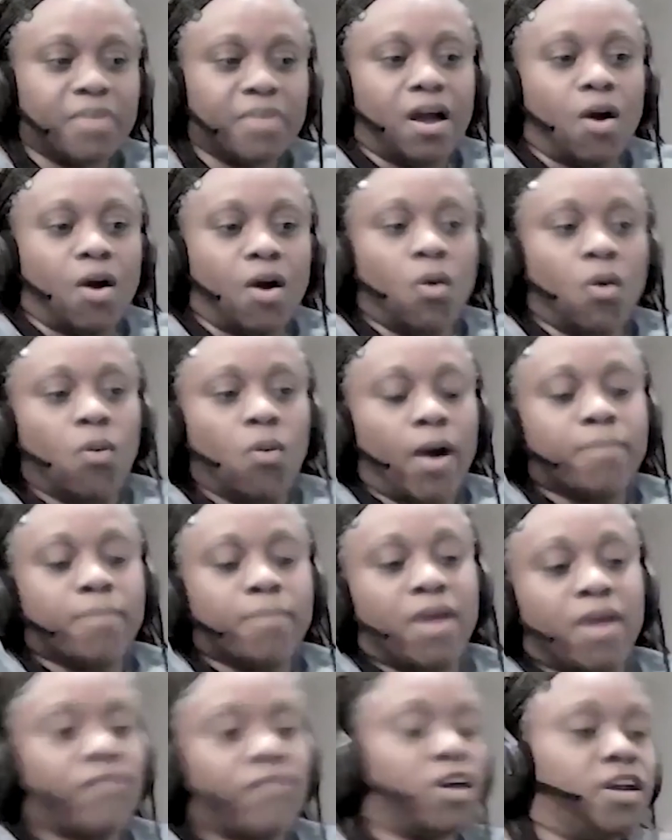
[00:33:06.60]
oh, I'm
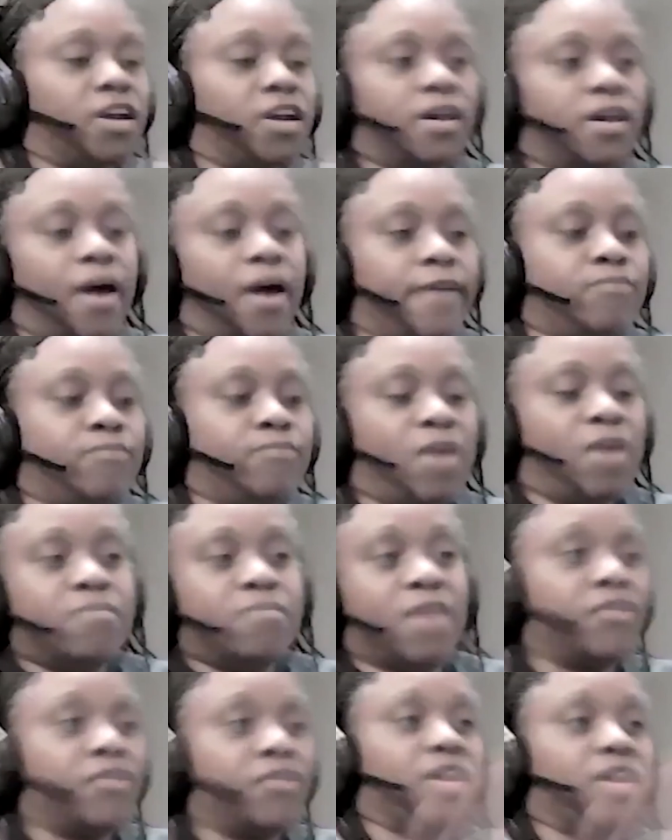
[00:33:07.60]
never gonna
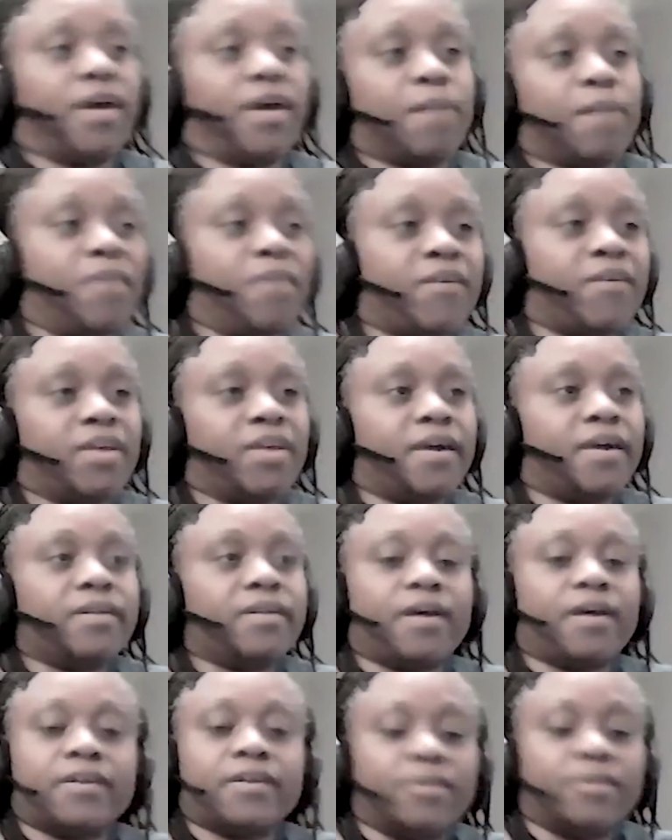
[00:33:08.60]
get married again.
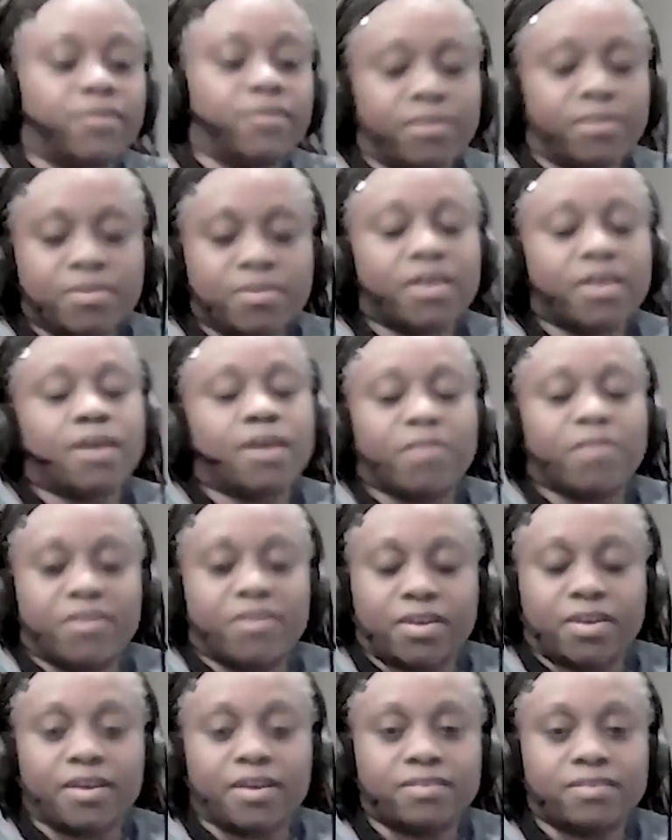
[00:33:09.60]
Yeah, no, I'm gonna get
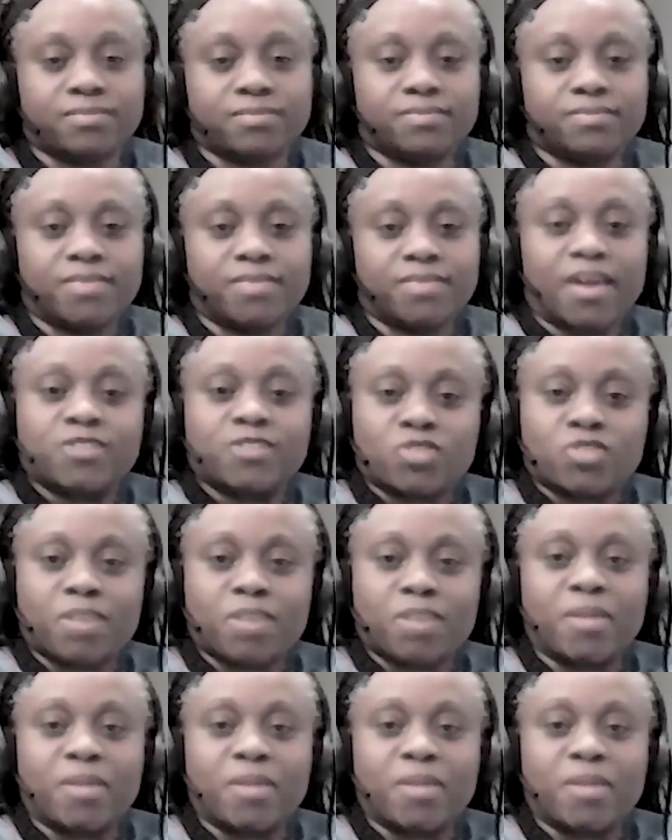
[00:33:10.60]
married again. Do you know what I mean?